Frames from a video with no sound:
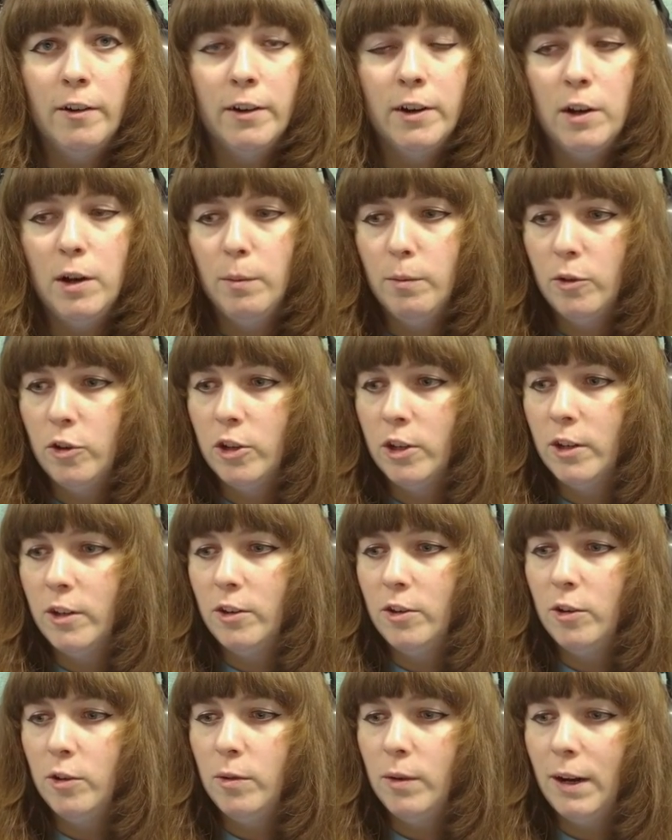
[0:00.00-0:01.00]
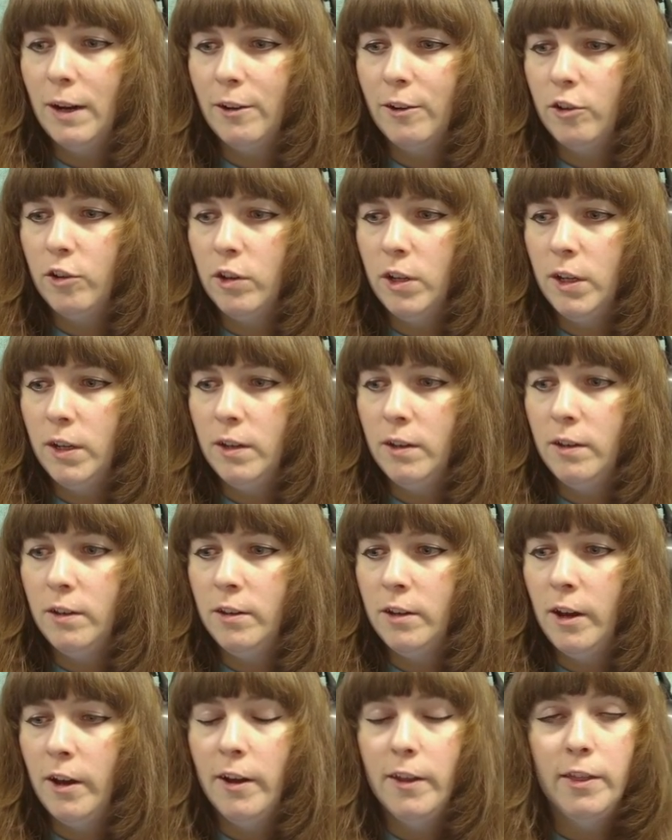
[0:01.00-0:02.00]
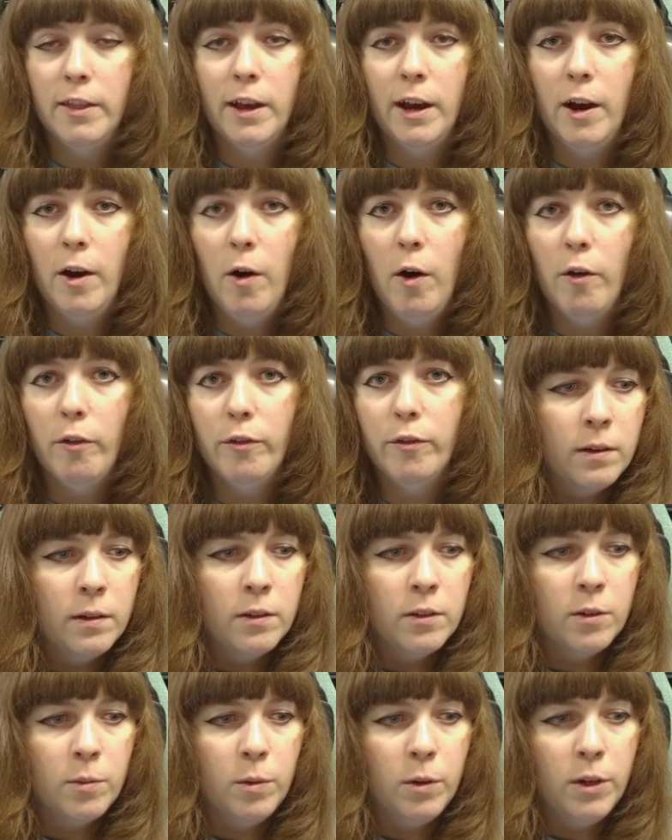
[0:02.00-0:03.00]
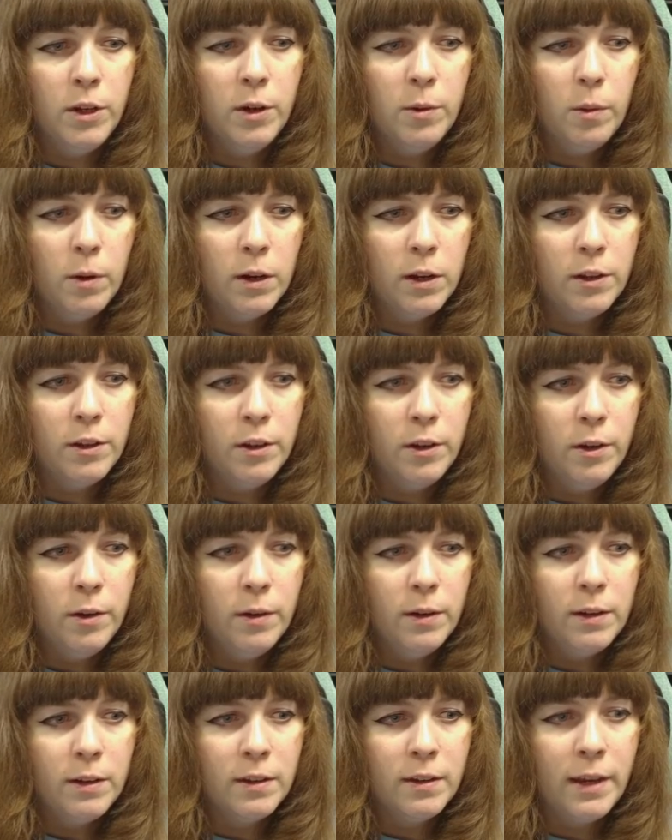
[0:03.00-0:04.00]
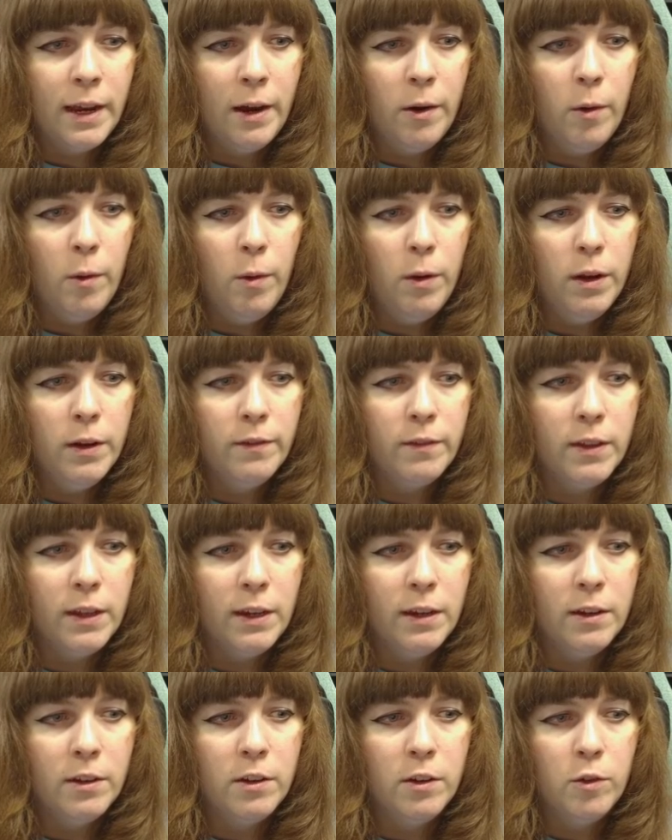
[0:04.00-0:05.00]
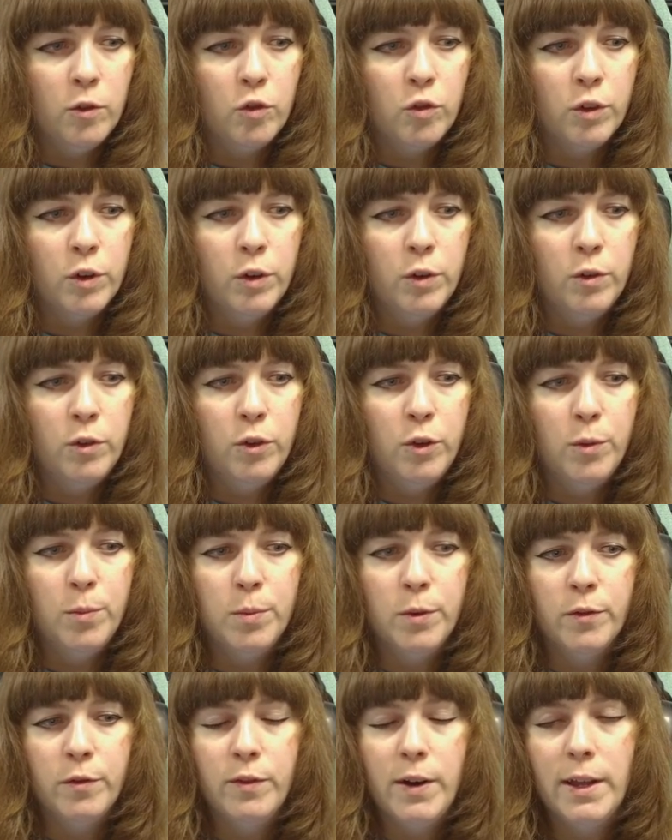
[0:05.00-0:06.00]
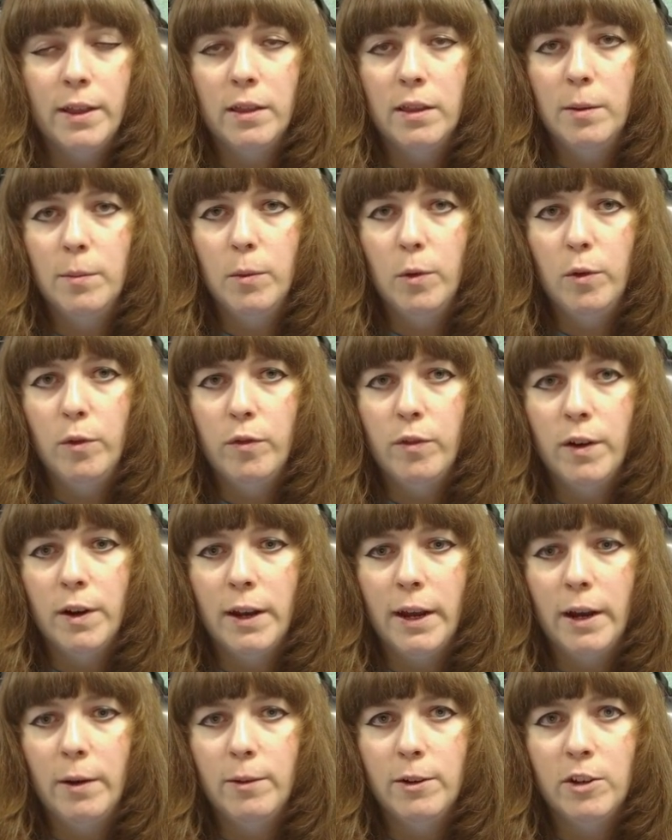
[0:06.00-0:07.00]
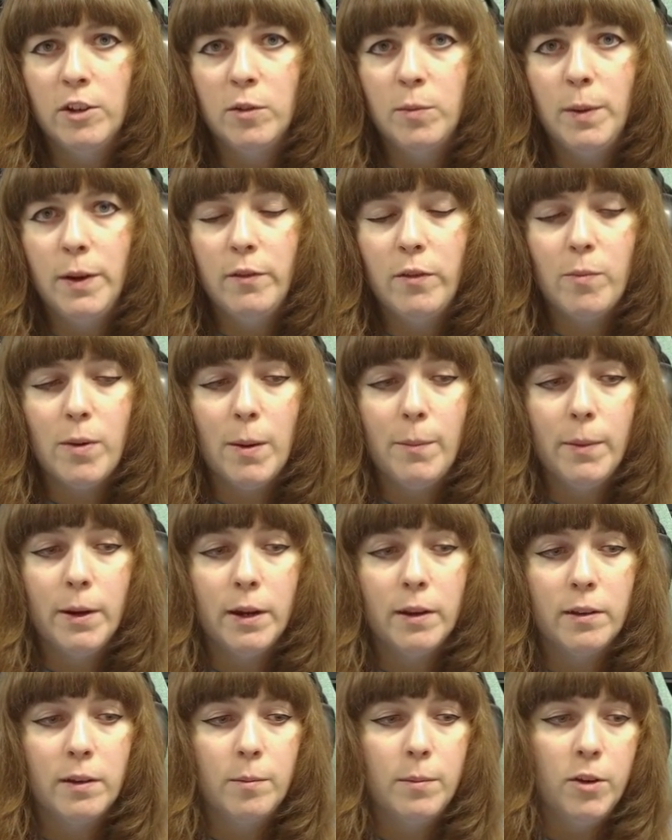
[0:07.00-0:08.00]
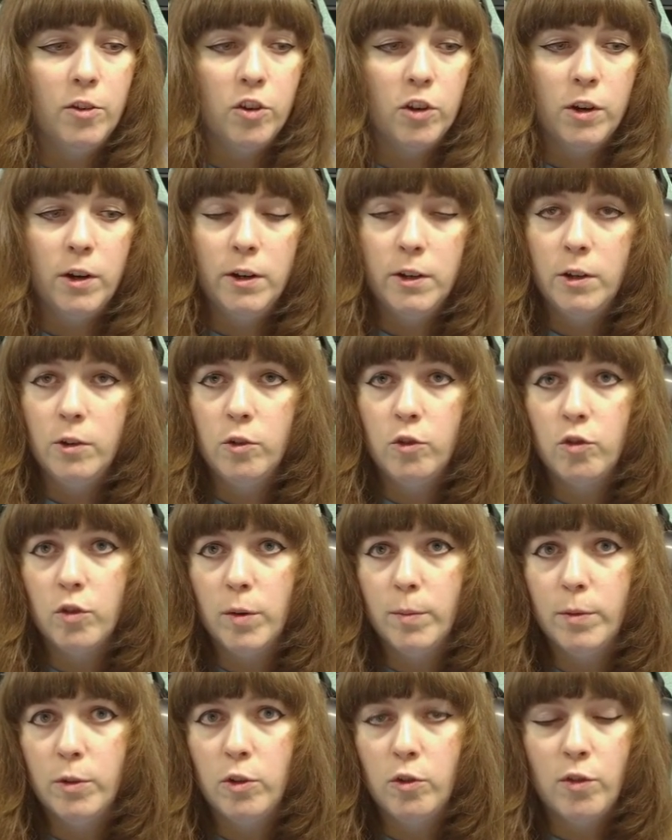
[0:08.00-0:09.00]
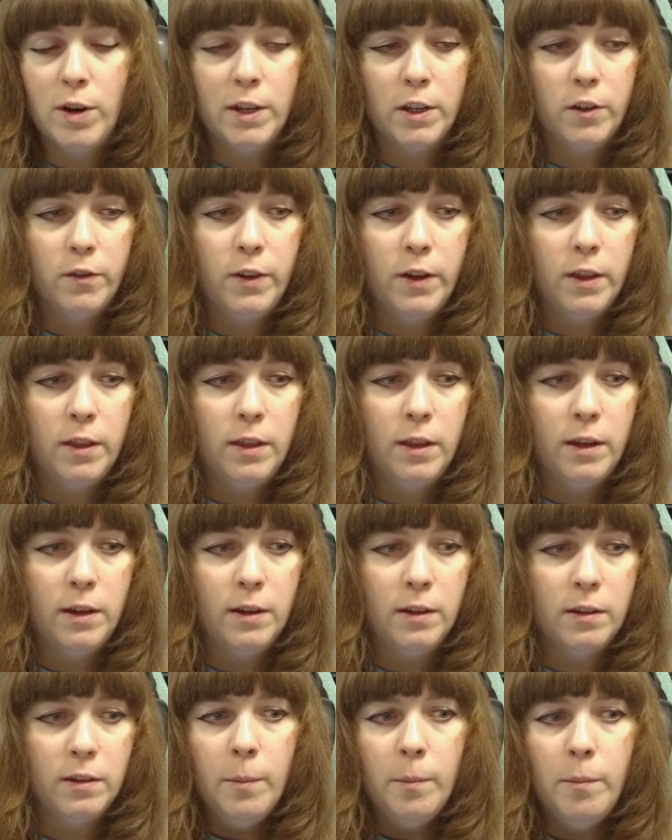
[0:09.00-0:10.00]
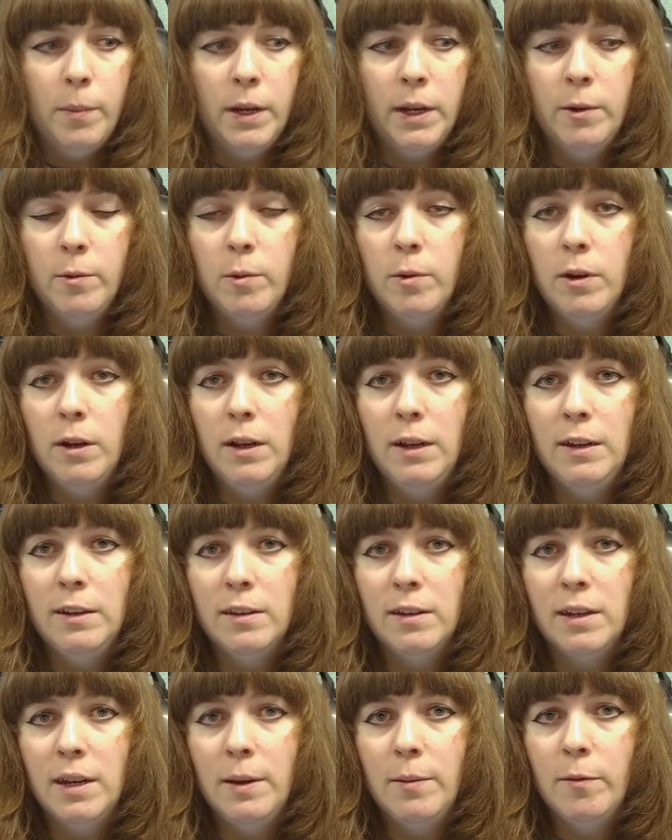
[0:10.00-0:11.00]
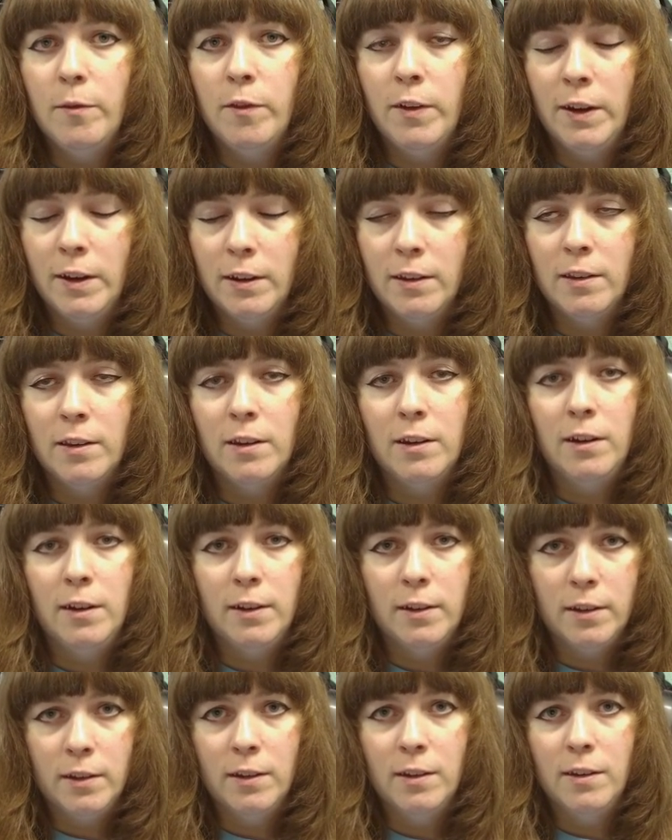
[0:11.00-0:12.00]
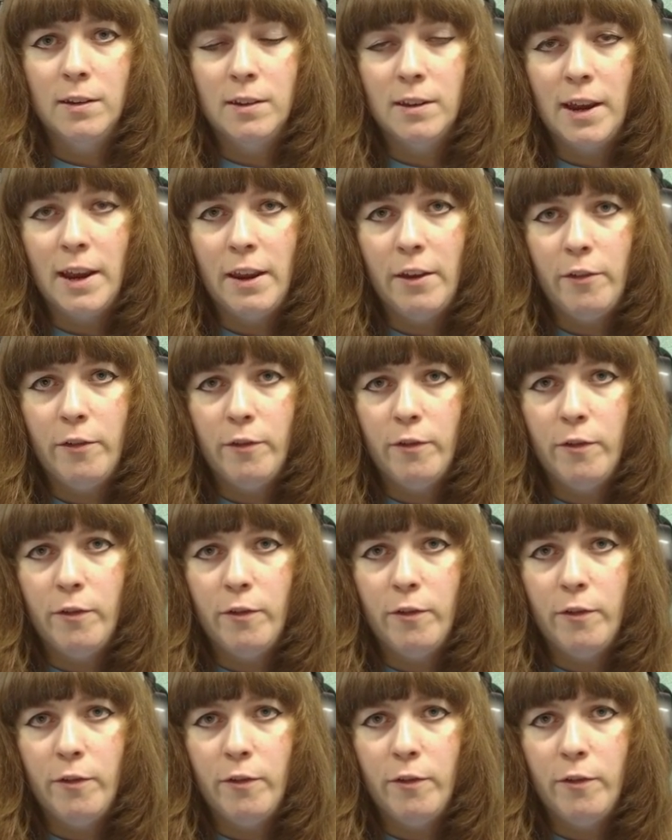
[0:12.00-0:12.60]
option to actually turn that off. So what you want to do is set all of these to true to prevent them all for now, which is a bit of a bummer because it means you can't use drops to transfer things, but it will at least keep things nice and safe.